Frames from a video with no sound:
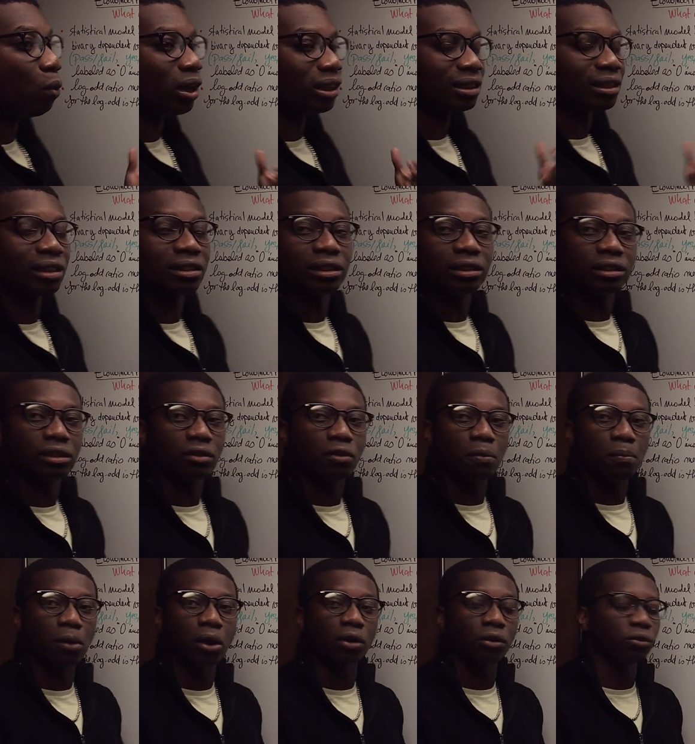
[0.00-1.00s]
what
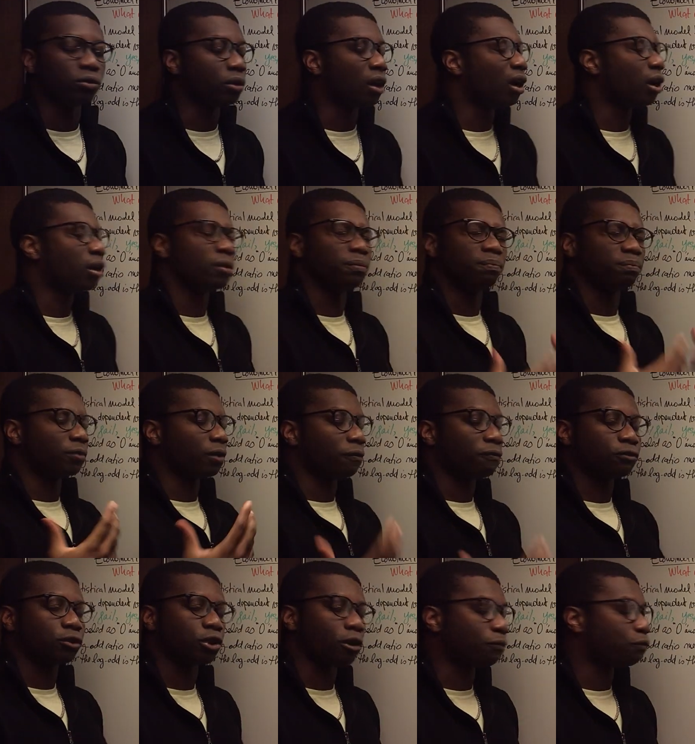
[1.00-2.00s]
statistical model
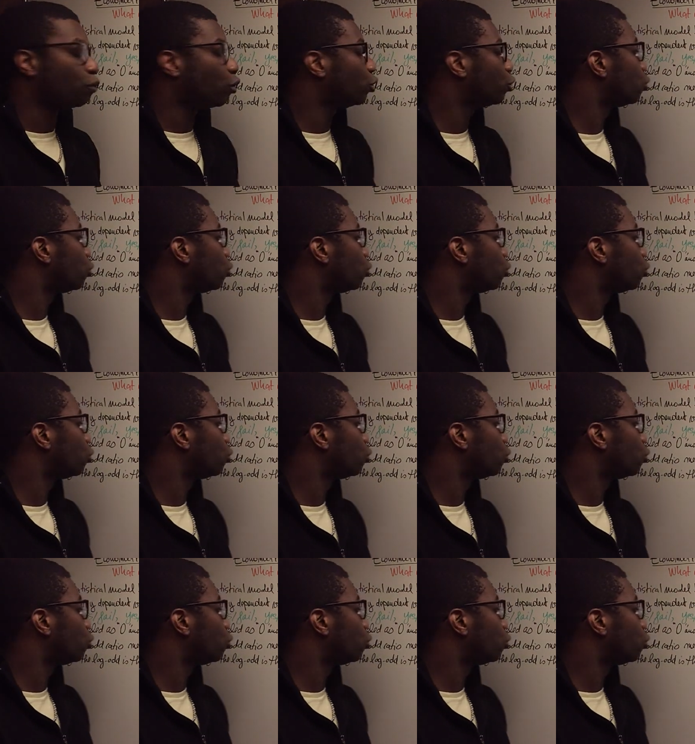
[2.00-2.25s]
software